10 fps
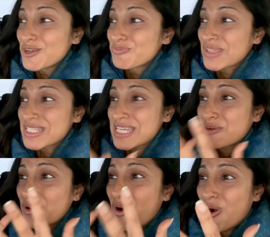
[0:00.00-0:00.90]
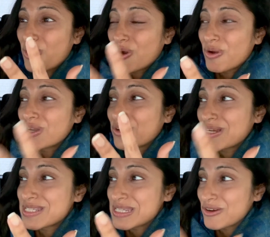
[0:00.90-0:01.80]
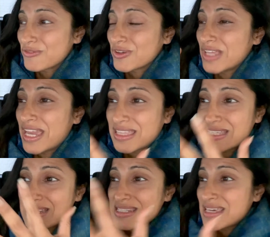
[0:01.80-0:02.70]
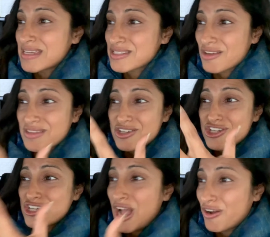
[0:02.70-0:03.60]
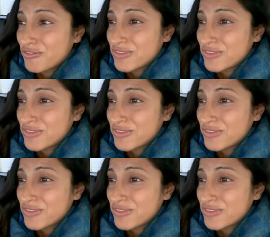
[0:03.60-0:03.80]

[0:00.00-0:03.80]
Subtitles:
It's like we're all going crazy over like these things on the shelf